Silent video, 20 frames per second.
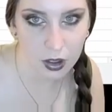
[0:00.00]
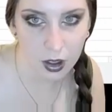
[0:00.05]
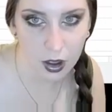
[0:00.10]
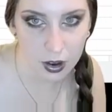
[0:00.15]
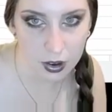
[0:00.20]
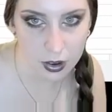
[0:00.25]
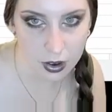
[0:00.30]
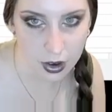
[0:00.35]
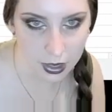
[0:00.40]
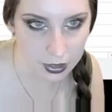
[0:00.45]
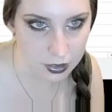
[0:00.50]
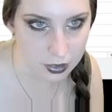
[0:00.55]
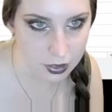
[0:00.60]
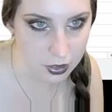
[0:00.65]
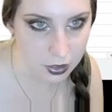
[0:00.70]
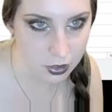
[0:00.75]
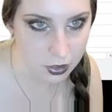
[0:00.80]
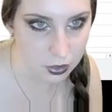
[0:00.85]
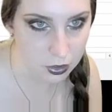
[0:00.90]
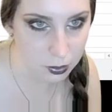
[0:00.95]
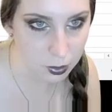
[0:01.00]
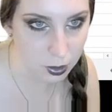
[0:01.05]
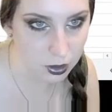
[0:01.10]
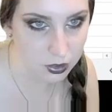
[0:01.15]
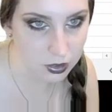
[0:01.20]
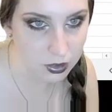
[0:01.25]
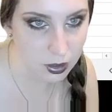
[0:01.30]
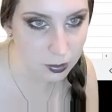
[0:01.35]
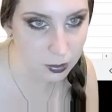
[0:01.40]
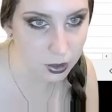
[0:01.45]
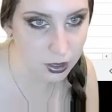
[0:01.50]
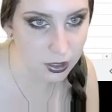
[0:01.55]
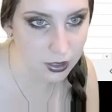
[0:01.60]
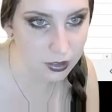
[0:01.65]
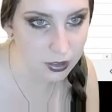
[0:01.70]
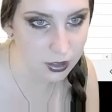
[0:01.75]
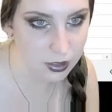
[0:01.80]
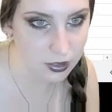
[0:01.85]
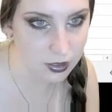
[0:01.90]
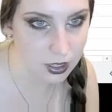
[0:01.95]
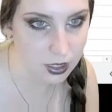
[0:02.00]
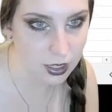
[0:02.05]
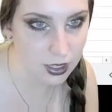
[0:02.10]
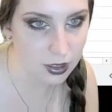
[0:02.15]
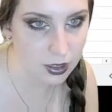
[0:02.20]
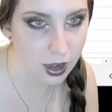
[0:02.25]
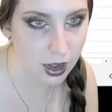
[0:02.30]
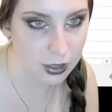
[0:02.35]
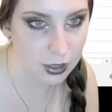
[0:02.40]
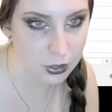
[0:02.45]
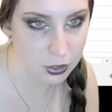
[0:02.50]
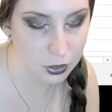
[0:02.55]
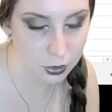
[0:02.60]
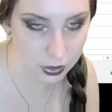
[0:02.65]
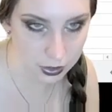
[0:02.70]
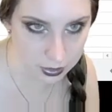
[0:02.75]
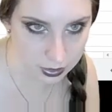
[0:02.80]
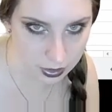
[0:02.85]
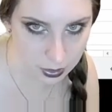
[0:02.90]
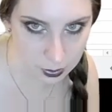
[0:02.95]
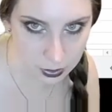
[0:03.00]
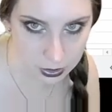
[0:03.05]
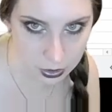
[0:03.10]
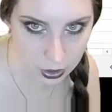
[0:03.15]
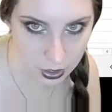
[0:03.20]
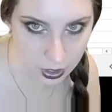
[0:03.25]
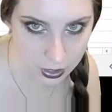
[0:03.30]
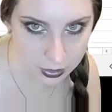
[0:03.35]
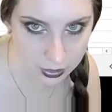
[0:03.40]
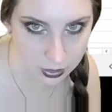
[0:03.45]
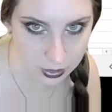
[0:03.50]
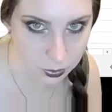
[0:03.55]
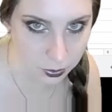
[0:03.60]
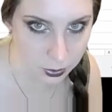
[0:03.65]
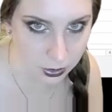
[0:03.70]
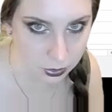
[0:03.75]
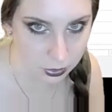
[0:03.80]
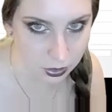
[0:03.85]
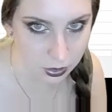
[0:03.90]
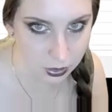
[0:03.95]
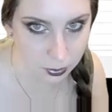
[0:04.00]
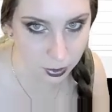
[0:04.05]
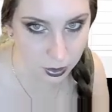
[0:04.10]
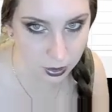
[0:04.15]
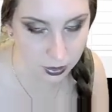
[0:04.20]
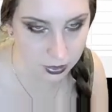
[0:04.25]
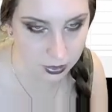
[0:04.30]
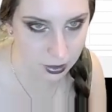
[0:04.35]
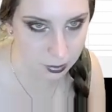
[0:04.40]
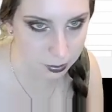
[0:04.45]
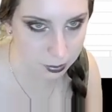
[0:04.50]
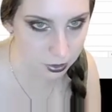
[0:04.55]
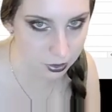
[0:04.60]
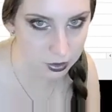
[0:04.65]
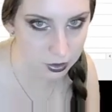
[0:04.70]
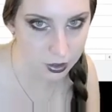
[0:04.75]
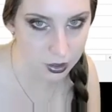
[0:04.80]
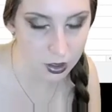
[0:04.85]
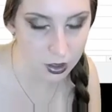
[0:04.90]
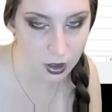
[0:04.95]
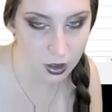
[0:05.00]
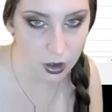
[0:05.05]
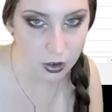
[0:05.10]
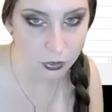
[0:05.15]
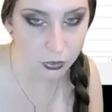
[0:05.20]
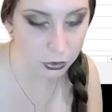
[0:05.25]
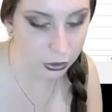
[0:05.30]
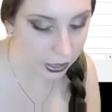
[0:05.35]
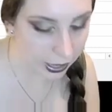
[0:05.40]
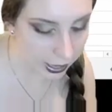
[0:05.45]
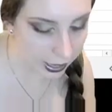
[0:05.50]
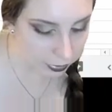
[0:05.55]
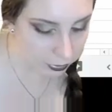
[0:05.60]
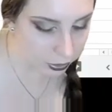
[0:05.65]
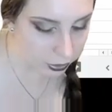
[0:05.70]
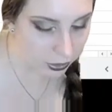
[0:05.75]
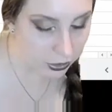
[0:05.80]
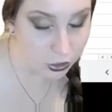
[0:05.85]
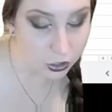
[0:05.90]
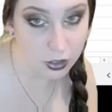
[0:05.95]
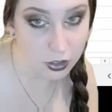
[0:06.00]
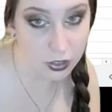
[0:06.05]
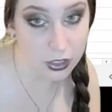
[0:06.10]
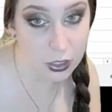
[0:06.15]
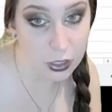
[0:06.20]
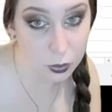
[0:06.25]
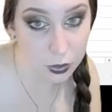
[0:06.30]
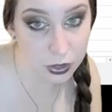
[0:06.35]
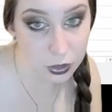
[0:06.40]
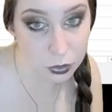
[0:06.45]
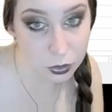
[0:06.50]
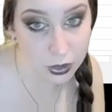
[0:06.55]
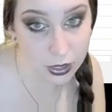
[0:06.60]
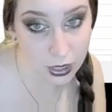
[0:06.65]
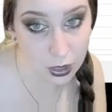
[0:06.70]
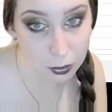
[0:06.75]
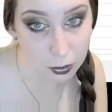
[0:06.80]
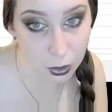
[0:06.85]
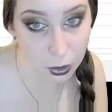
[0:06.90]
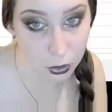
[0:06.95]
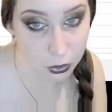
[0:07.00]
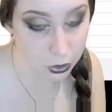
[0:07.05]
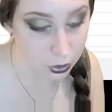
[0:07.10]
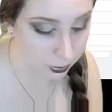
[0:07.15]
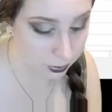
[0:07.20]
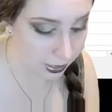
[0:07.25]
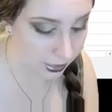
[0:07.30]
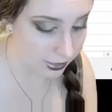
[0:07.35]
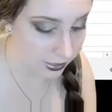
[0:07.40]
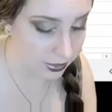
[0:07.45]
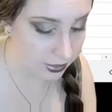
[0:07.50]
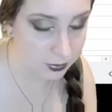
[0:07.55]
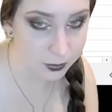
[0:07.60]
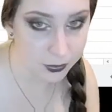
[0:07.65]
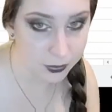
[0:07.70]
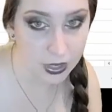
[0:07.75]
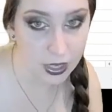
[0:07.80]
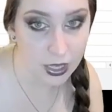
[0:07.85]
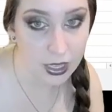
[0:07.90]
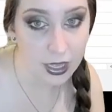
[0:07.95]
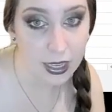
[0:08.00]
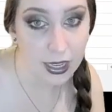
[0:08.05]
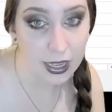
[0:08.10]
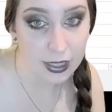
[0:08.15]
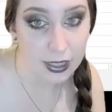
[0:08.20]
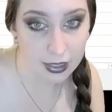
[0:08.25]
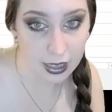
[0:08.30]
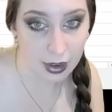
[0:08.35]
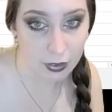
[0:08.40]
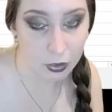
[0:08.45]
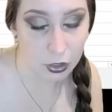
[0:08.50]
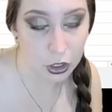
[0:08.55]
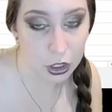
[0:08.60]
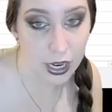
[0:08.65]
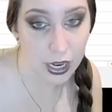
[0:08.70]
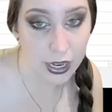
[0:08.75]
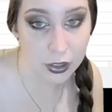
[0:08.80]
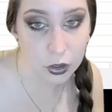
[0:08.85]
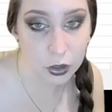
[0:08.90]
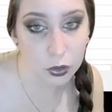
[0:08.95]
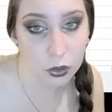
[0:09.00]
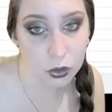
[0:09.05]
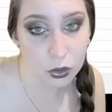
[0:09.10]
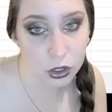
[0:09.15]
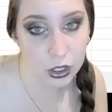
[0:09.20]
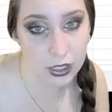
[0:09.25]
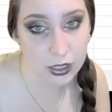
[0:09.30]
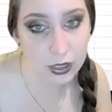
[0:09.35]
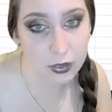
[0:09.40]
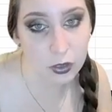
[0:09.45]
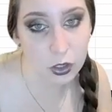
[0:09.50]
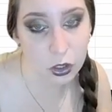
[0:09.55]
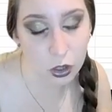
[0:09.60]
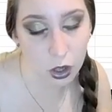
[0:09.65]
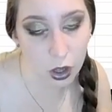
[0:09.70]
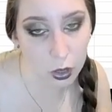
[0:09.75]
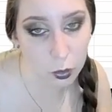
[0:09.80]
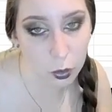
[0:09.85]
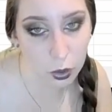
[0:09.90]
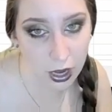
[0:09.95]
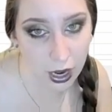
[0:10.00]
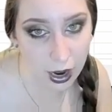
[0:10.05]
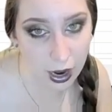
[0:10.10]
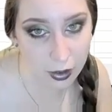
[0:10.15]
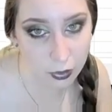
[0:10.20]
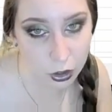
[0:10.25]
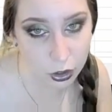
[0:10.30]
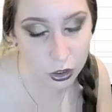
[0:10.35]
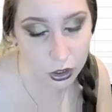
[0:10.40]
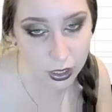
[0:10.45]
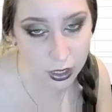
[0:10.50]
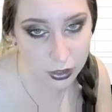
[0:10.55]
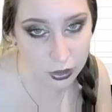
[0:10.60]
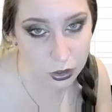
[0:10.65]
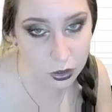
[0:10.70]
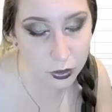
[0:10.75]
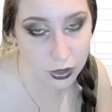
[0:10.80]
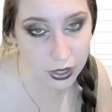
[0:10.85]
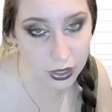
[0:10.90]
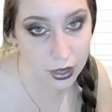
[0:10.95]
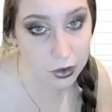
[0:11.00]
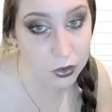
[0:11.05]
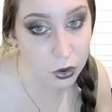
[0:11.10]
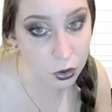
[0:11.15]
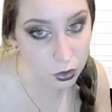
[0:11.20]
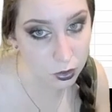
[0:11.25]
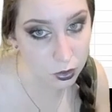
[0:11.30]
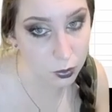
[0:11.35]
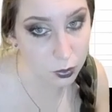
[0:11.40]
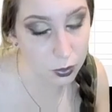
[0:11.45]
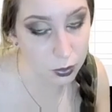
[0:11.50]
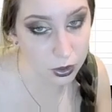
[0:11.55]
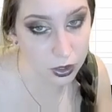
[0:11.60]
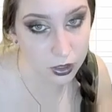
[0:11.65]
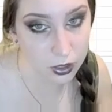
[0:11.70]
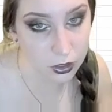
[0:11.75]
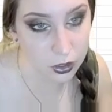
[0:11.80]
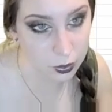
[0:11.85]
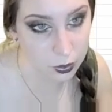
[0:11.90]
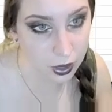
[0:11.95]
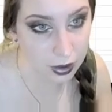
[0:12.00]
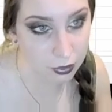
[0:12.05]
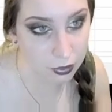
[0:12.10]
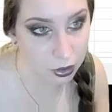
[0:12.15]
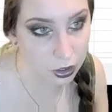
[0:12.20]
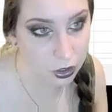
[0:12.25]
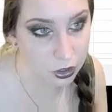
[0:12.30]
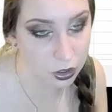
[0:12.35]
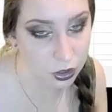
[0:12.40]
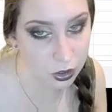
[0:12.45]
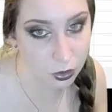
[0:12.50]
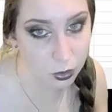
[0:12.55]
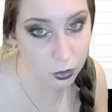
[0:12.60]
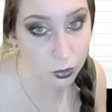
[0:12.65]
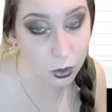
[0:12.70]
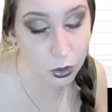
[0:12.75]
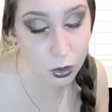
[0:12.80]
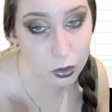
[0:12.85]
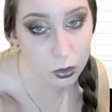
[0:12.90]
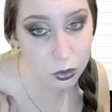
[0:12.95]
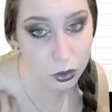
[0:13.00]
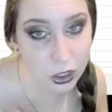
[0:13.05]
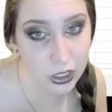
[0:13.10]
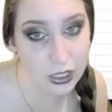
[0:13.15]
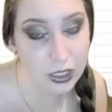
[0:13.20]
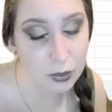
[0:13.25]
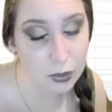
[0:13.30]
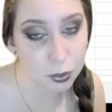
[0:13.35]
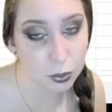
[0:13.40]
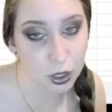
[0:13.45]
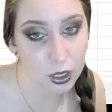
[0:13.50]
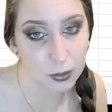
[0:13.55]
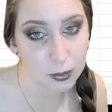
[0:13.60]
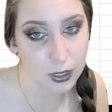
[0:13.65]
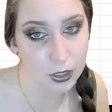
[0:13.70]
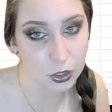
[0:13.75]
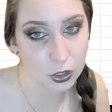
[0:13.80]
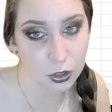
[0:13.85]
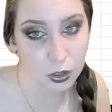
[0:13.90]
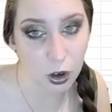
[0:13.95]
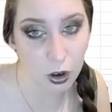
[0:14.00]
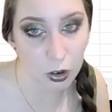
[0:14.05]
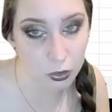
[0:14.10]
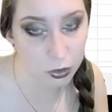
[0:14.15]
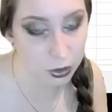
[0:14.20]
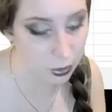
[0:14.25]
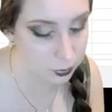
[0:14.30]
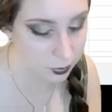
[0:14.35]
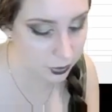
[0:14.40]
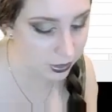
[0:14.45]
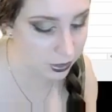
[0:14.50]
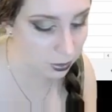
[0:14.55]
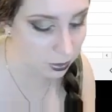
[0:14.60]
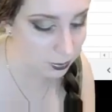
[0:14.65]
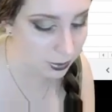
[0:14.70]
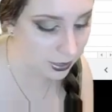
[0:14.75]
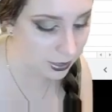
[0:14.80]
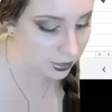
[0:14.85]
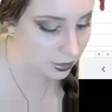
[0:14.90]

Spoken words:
Nice. The smallest number is 16, as you can see with your eyes, because we used a small example. For average, this one is really going to blow your mind. It's average. And Google Sheets even saw the word average next to it and knew that we were going to do average. So Google Sheets is pretty much already reading your mind.